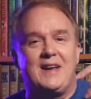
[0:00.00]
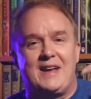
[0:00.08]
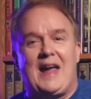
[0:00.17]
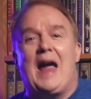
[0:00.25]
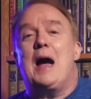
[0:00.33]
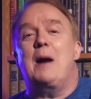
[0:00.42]

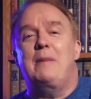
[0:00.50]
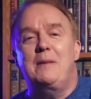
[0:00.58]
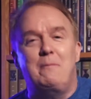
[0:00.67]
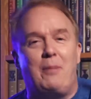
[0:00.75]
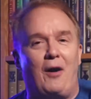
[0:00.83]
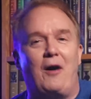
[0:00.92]
Gab
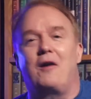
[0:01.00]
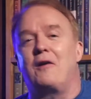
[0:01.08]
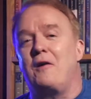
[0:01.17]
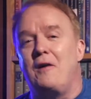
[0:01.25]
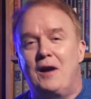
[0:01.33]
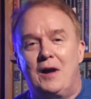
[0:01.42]
and
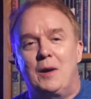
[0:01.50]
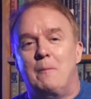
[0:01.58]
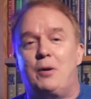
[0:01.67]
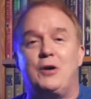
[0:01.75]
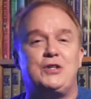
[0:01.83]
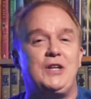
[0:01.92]
Parler
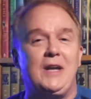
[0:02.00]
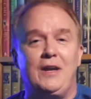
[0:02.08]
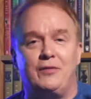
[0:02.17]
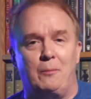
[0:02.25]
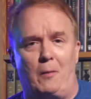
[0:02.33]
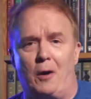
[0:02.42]
pushing
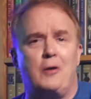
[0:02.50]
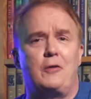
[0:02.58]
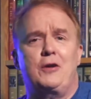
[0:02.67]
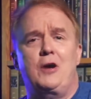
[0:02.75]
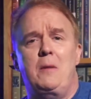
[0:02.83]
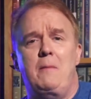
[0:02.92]
his
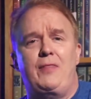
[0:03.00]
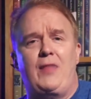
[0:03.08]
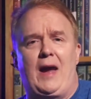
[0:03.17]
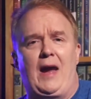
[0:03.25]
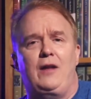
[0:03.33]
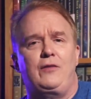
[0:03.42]
martyrdom at
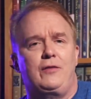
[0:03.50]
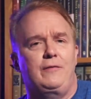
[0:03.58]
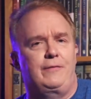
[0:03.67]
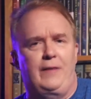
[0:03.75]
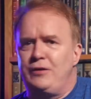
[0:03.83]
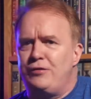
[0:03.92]
the hands of
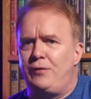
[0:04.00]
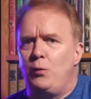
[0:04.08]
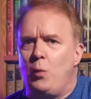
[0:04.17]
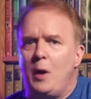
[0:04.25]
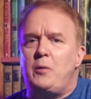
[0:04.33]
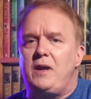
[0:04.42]
vengeful
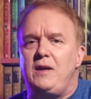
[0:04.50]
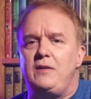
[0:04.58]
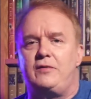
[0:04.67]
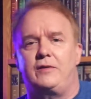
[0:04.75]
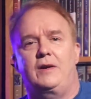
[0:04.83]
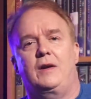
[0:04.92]

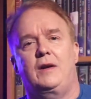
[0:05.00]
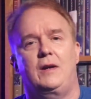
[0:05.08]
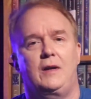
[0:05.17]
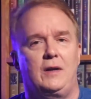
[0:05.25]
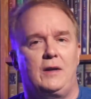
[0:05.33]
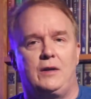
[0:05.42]
wokies
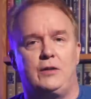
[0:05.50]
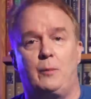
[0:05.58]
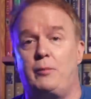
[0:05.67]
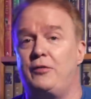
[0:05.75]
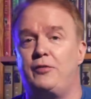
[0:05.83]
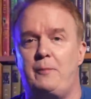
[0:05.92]
to
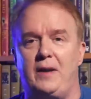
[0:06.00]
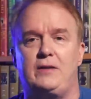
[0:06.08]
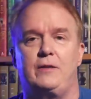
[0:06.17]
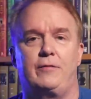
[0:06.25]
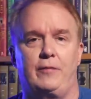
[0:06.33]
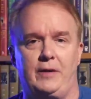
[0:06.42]

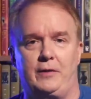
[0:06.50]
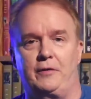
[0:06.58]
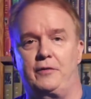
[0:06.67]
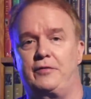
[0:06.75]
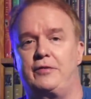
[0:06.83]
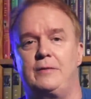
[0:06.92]
prospective
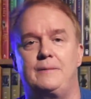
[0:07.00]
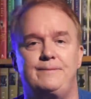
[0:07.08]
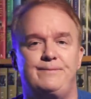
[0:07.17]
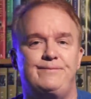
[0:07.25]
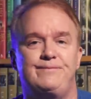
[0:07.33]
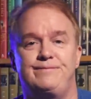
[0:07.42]
readers.
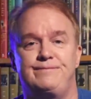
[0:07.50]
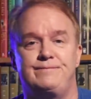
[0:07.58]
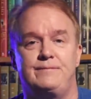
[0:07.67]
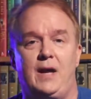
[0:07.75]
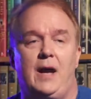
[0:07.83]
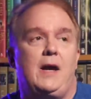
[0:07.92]

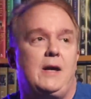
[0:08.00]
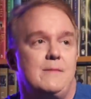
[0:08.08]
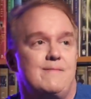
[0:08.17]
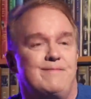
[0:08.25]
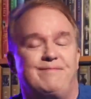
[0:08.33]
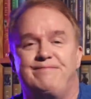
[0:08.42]
Hey,
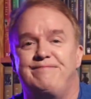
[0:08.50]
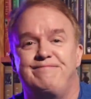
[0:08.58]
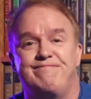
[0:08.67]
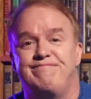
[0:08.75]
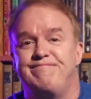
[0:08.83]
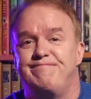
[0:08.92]

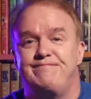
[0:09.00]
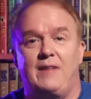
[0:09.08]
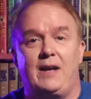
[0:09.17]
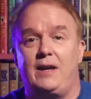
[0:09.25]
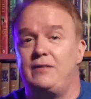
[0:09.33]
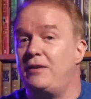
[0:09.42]

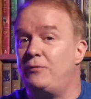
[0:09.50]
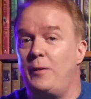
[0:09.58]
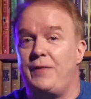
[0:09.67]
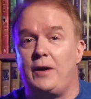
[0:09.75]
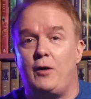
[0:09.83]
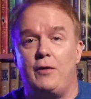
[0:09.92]
I guess that's
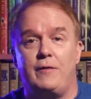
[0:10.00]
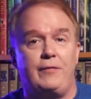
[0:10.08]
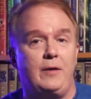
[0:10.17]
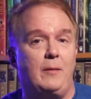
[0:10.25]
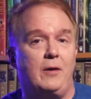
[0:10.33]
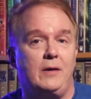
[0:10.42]
what they call the
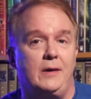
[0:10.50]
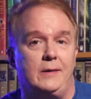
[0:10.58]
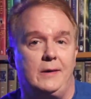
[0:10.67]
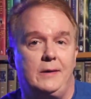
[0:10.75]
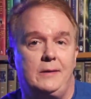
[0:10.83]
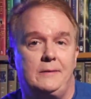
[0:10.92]
free market,
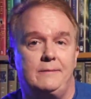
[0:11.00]
huh?